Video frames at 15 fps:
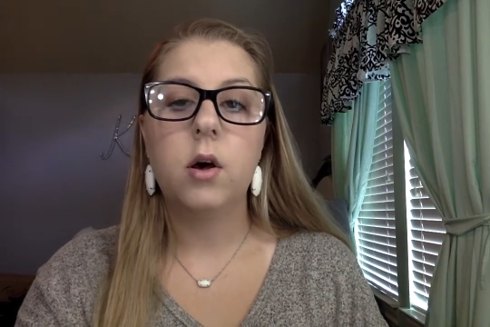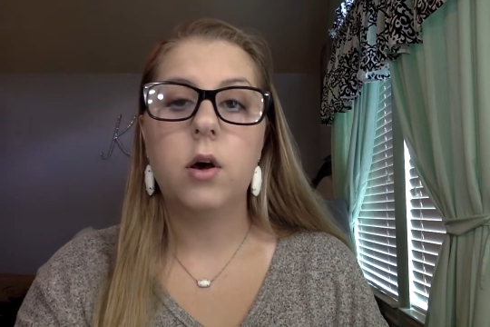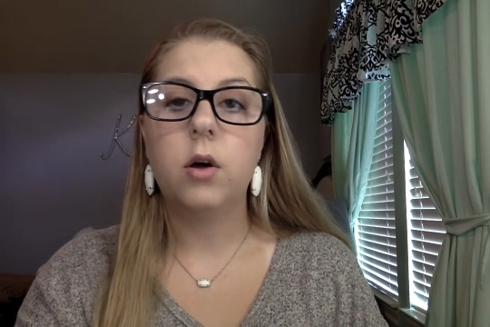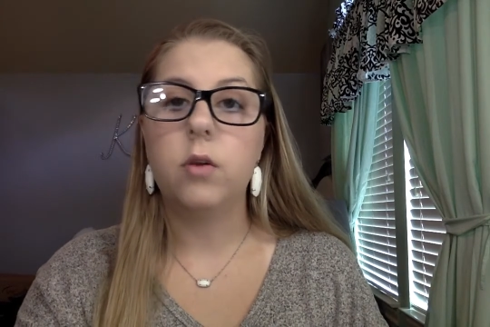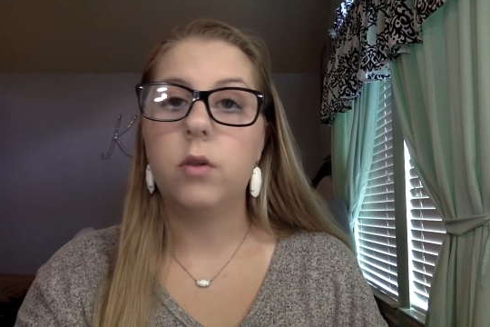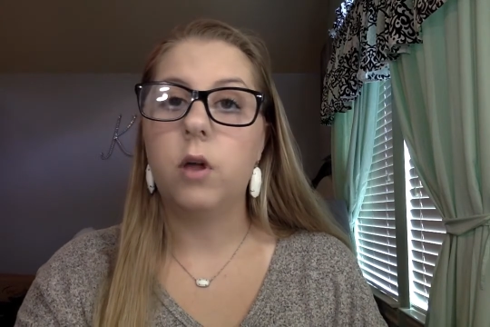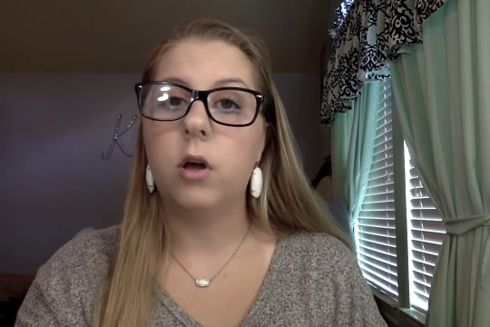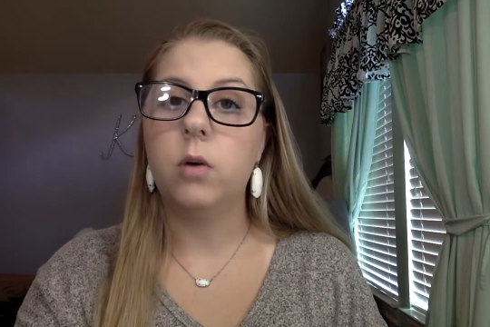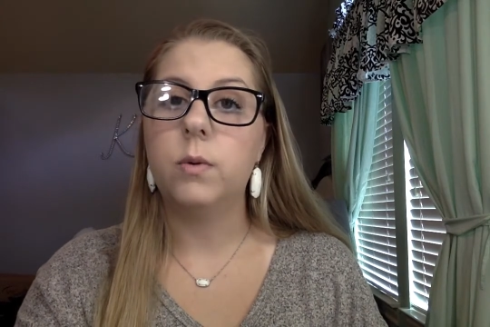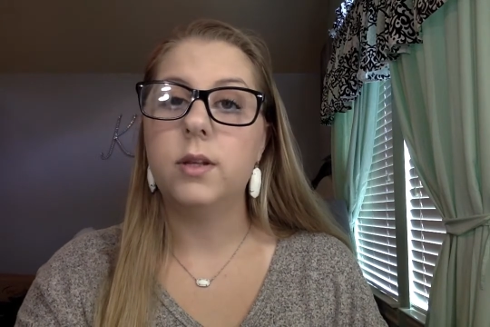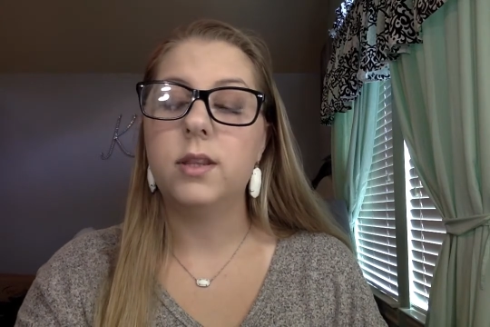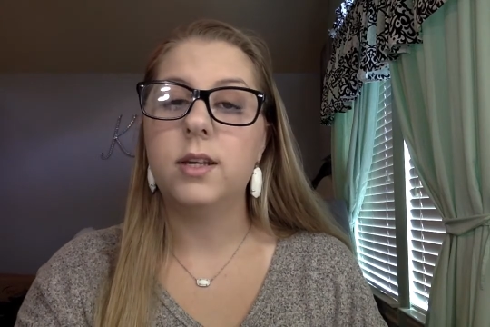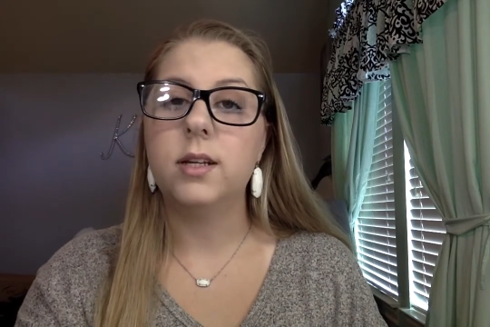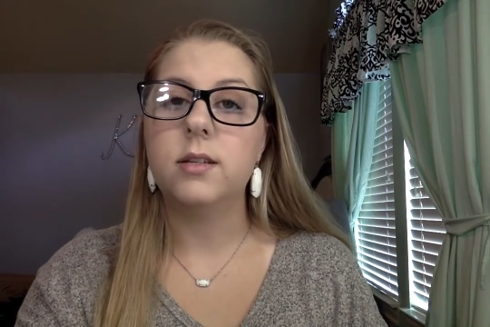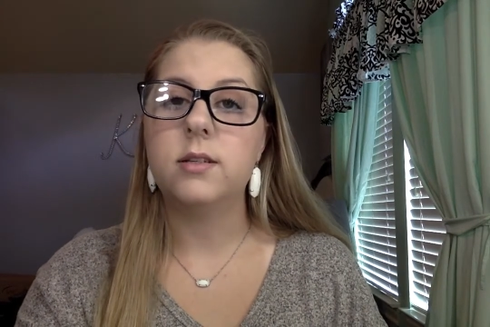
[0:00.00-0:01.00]
along
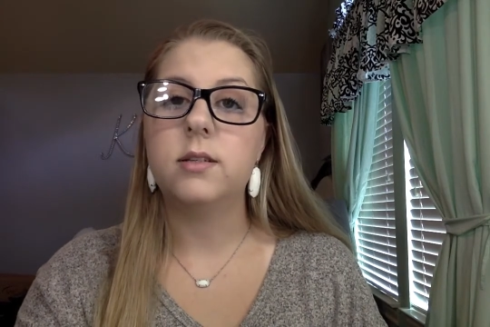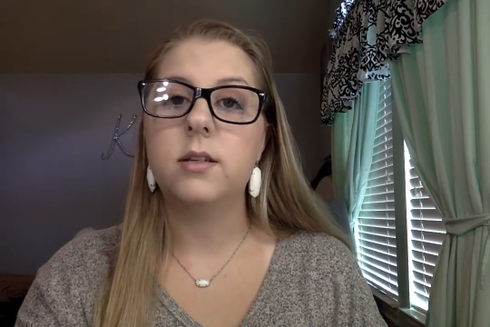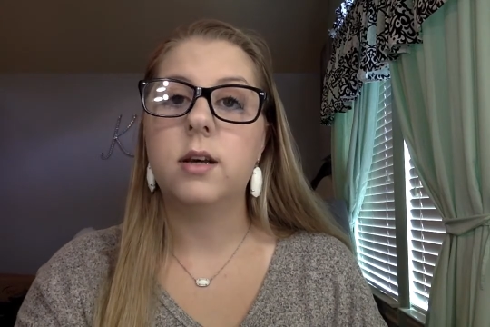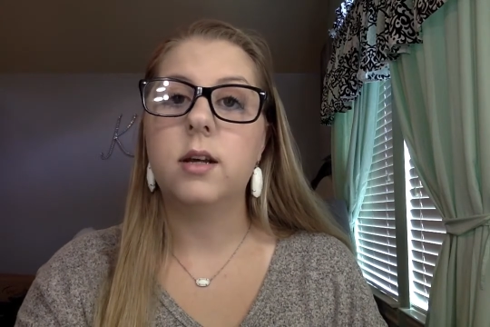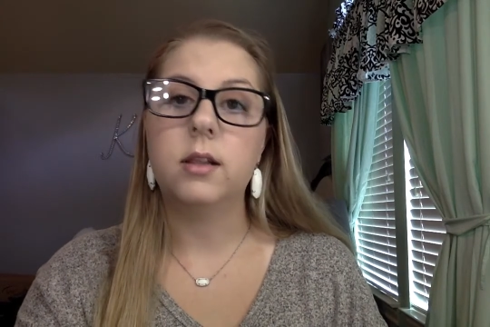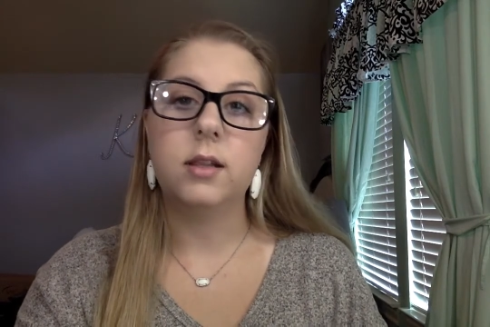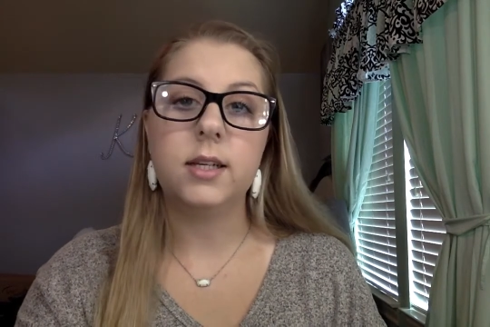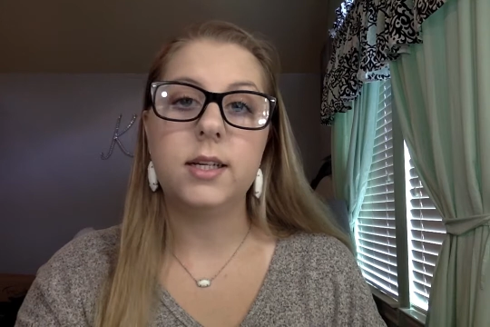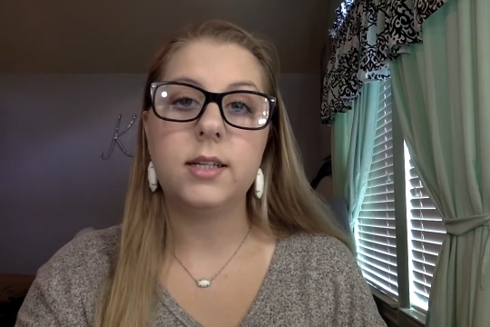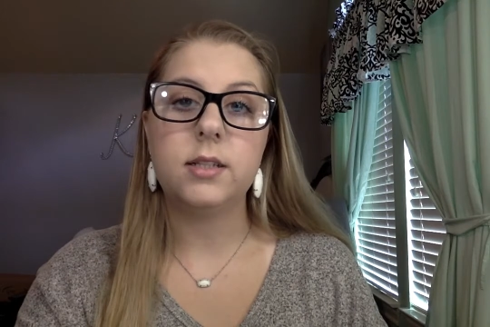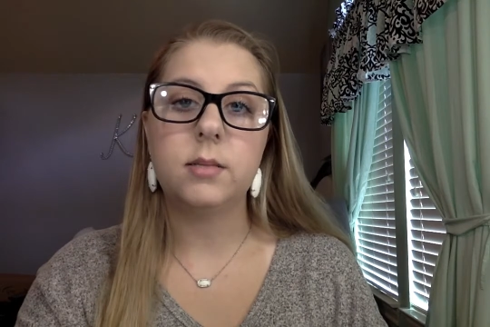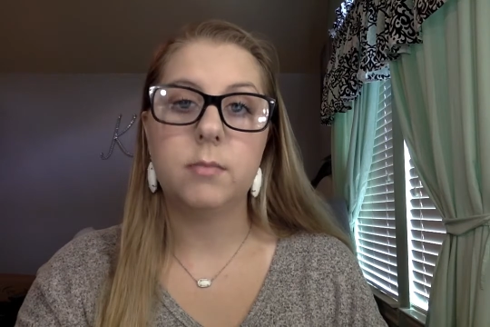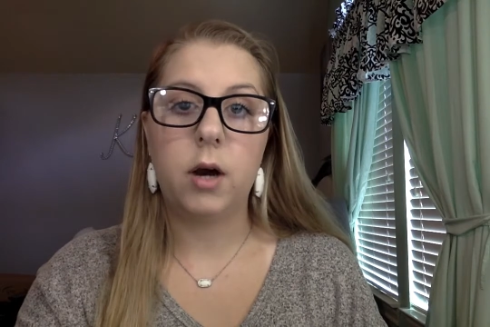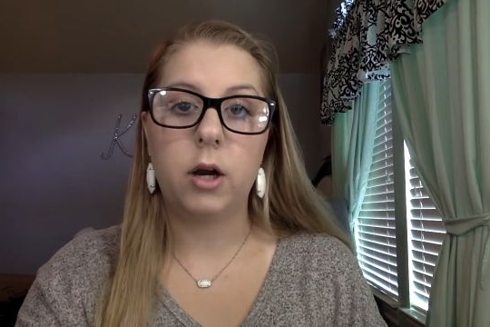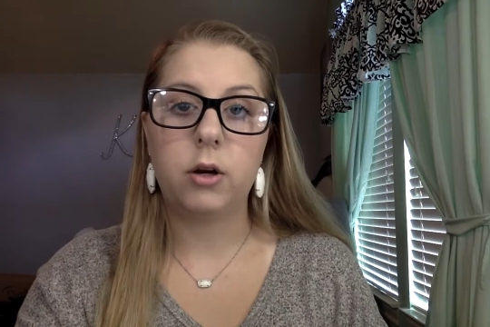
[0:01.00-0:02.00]
with its elite
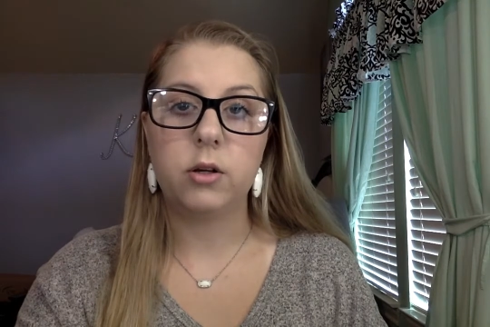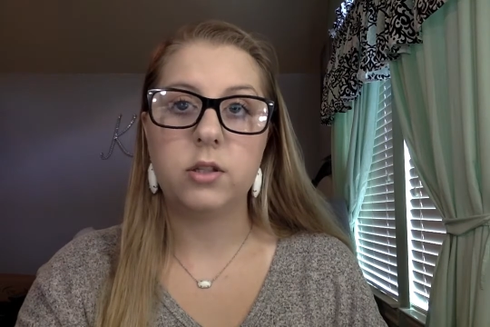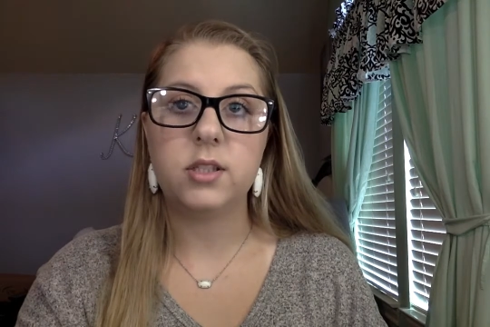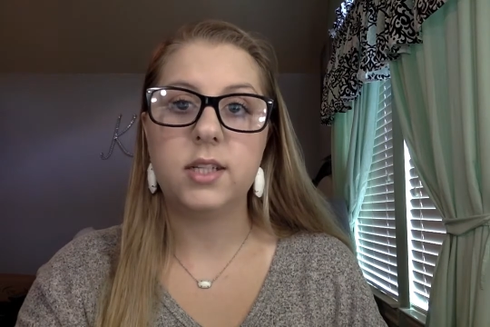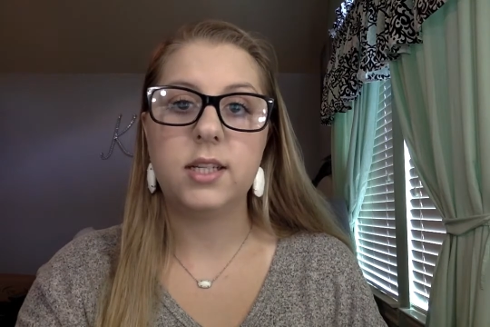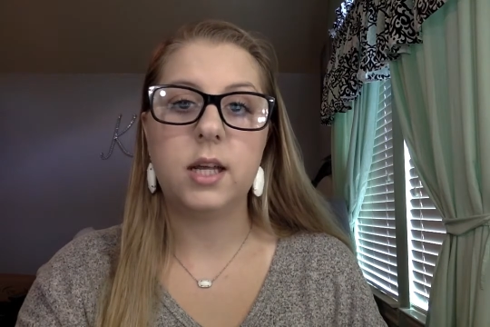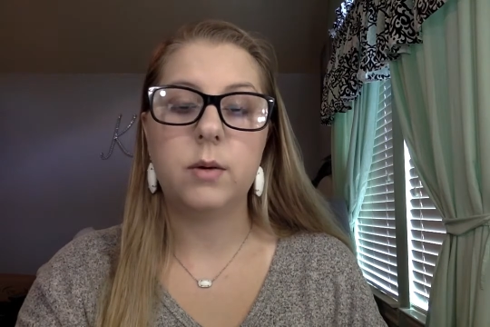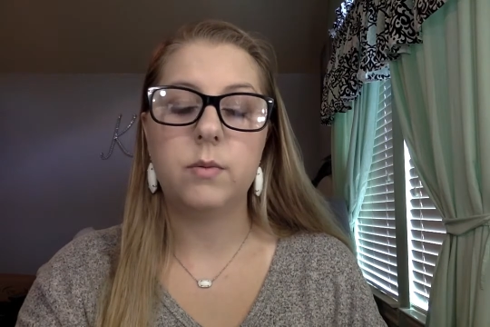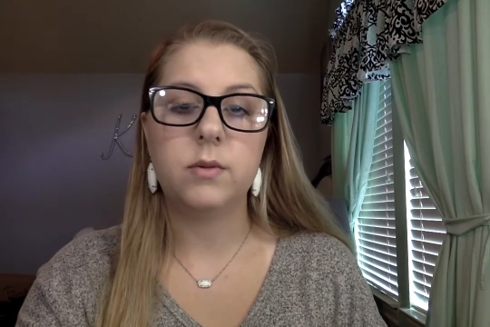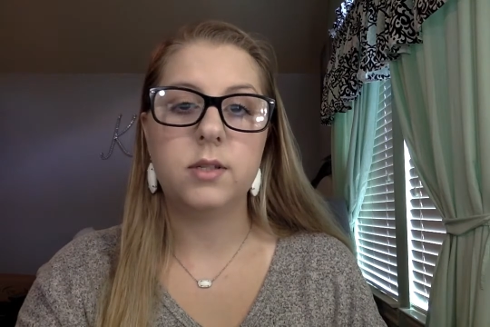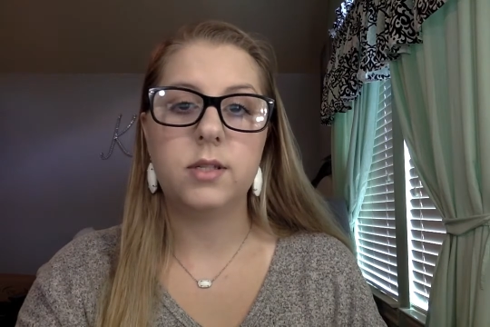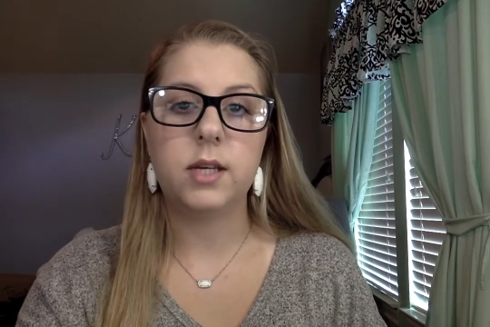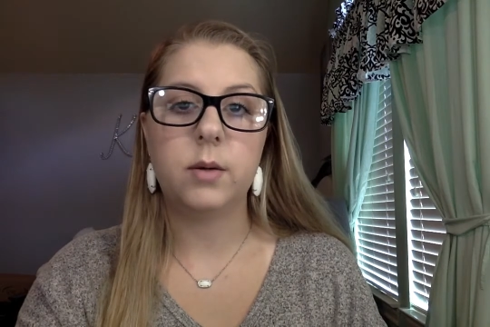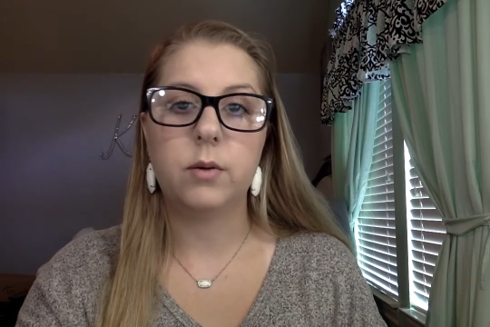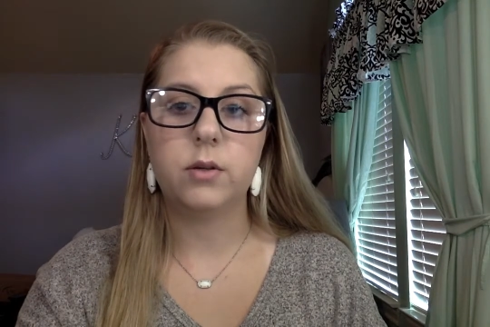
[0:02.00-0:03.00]
democracy
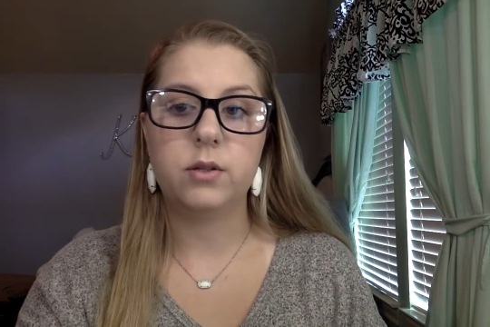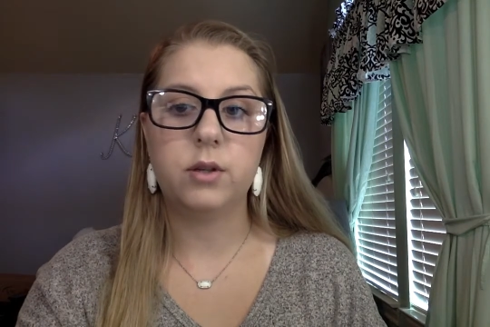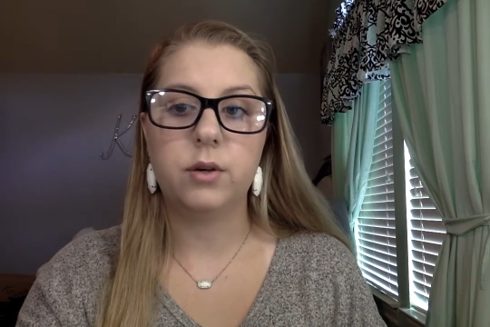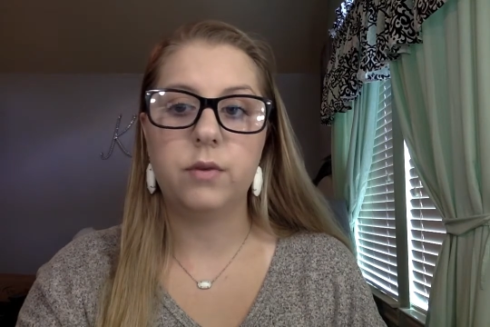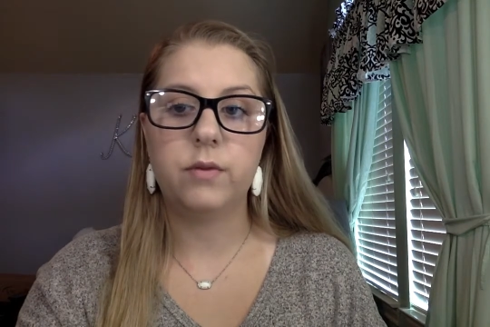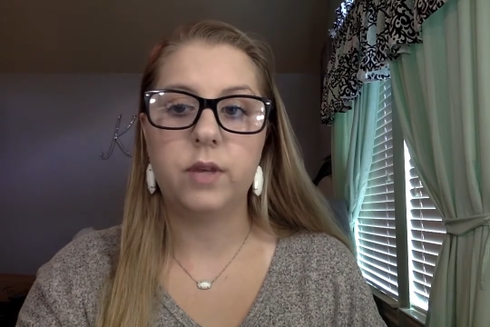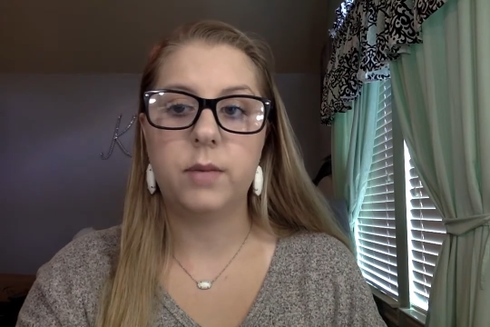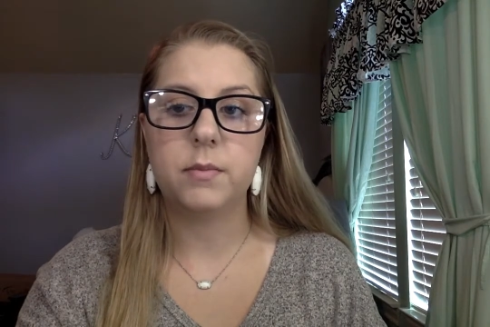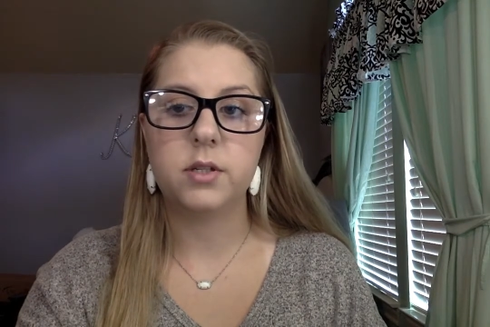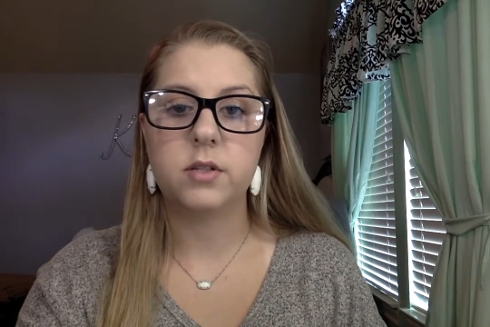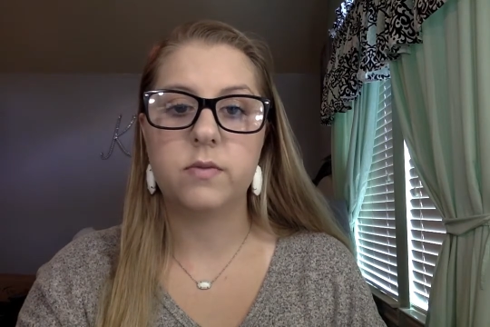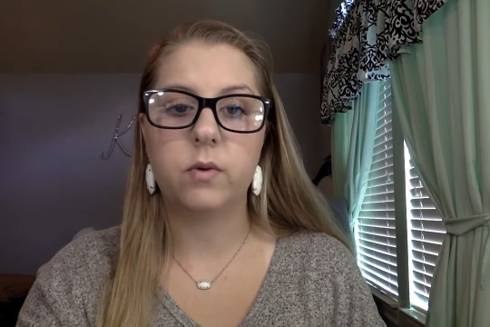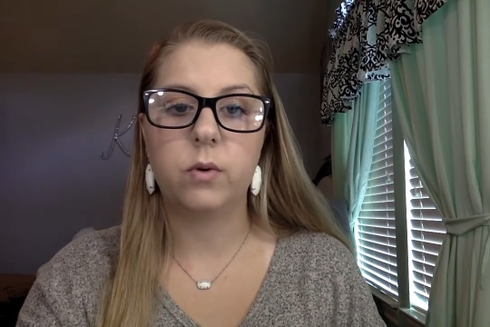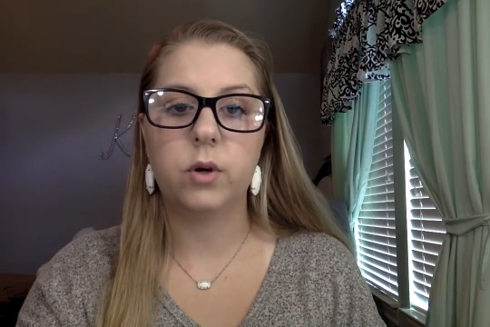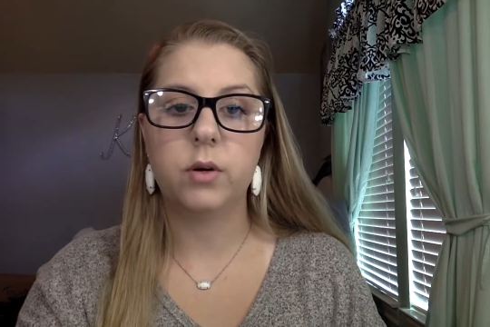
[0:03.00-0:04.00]
they were so famous
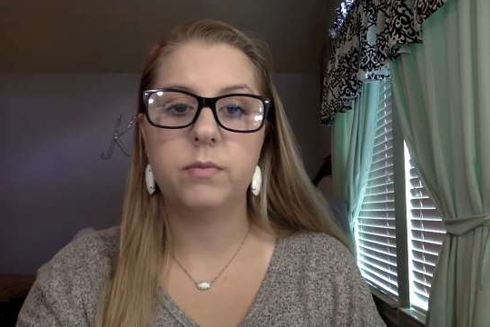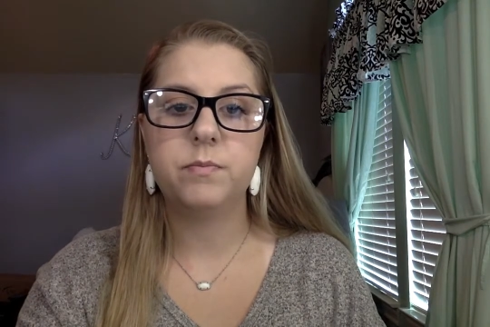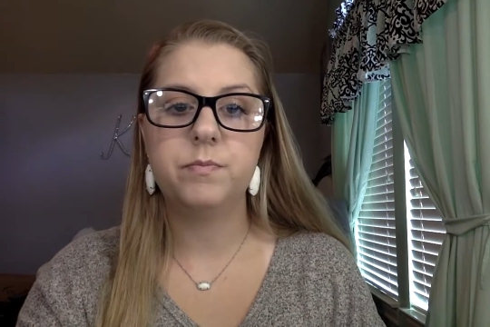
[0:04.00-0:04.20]
for.